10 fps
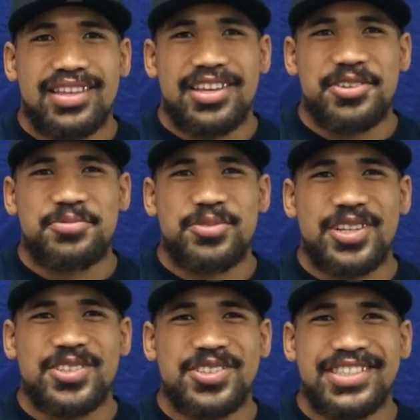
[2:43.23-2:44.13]
yeah,
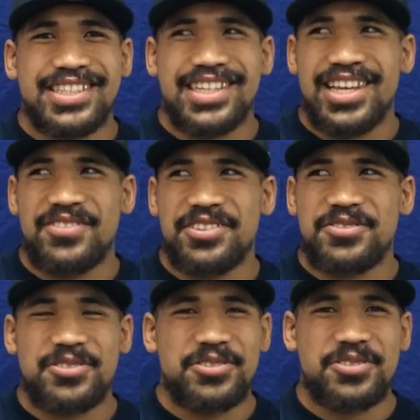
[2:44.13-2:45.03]
pretty good having a
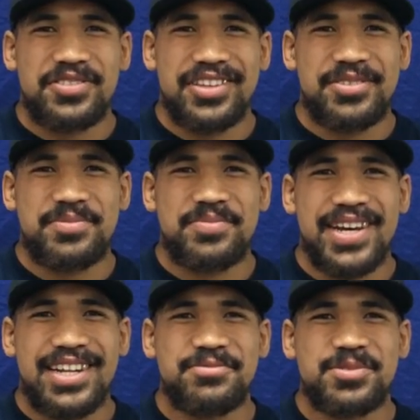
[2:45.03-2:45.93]
few of the
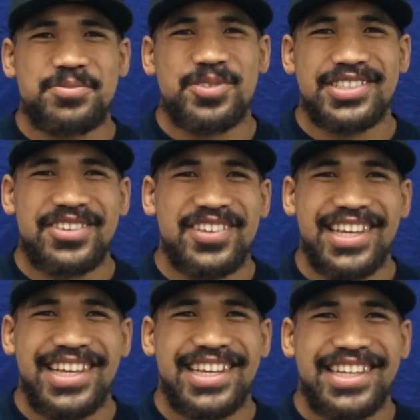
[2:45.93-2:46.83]
Marlins boys in
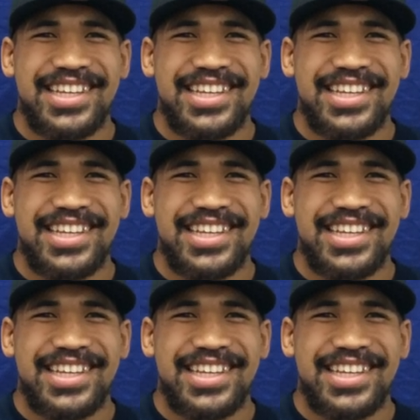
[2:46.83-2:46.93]
here.